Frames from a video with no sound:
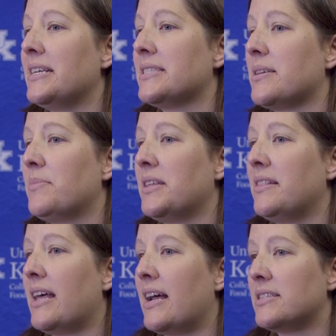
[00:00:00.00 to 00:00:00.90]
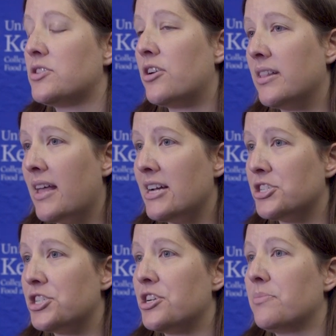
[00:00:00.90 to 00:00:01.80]
is something that I started
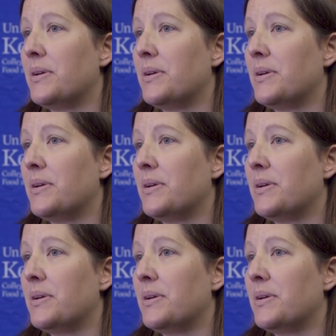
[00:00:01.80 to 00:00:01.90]
last year,